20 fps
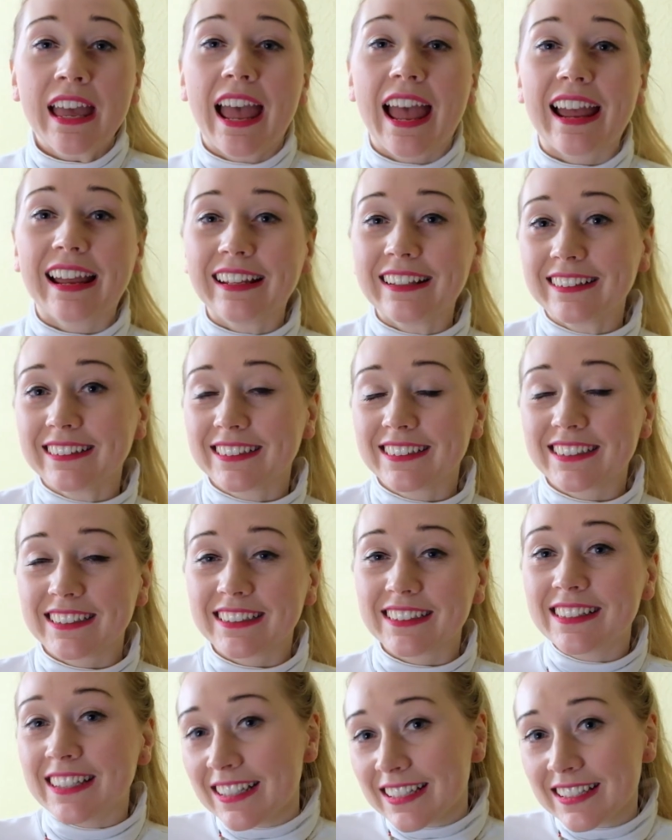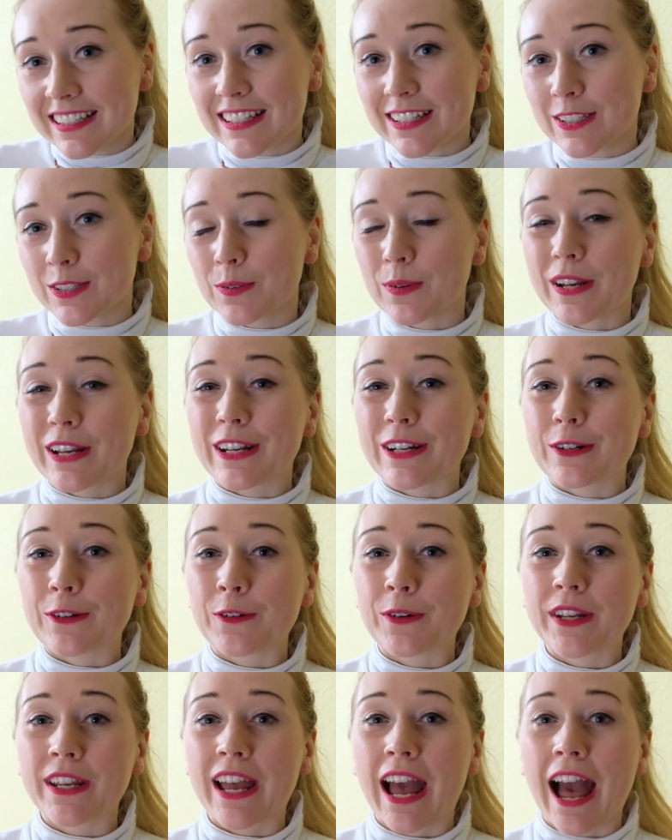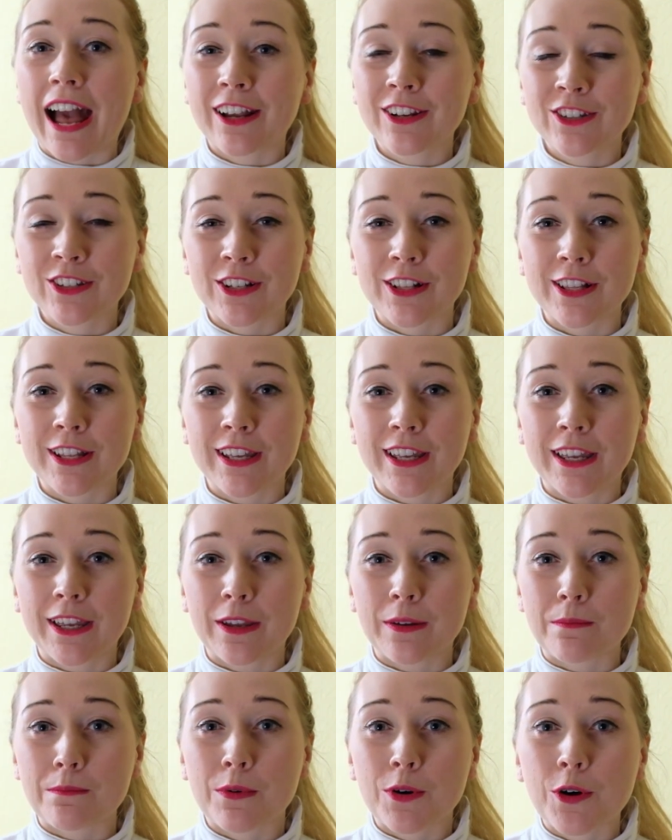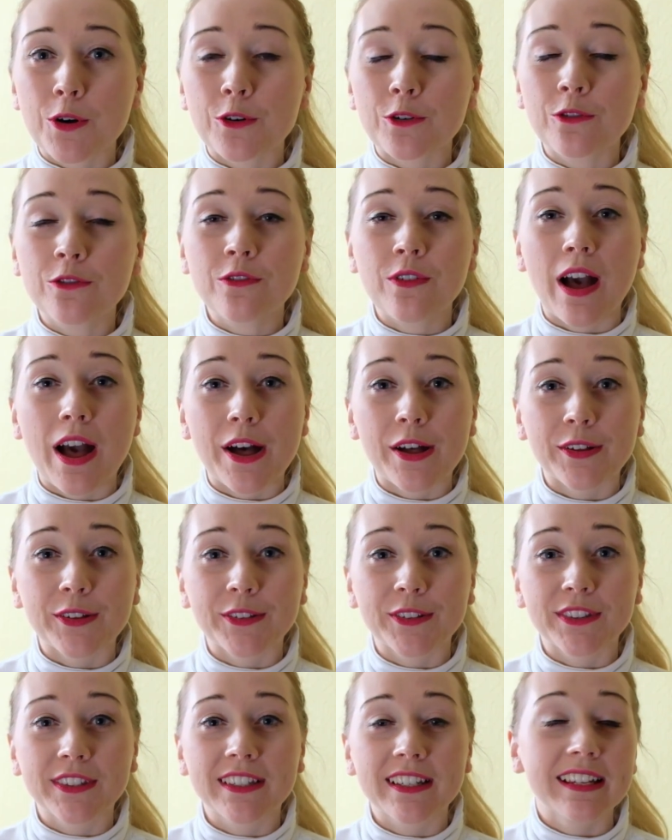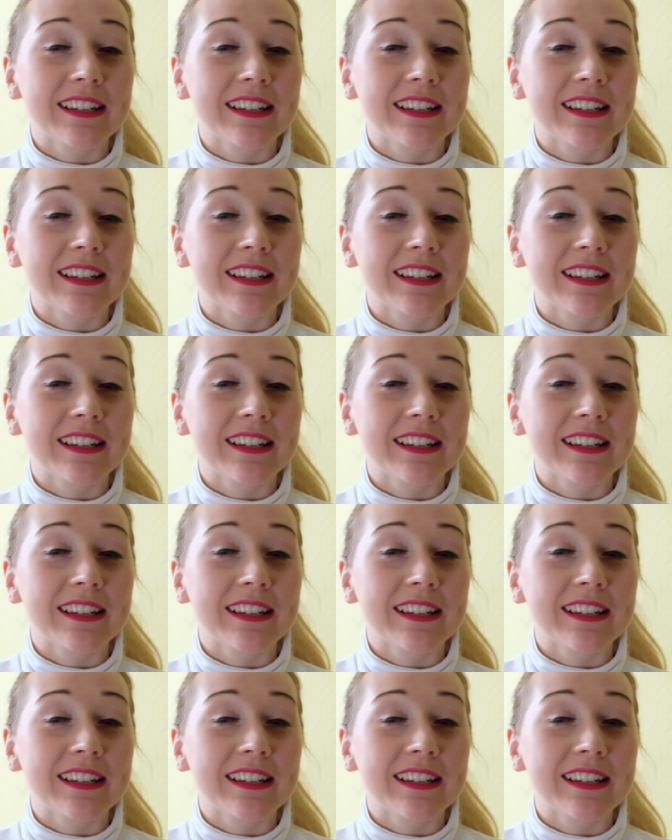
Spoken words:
And this is where we actually both found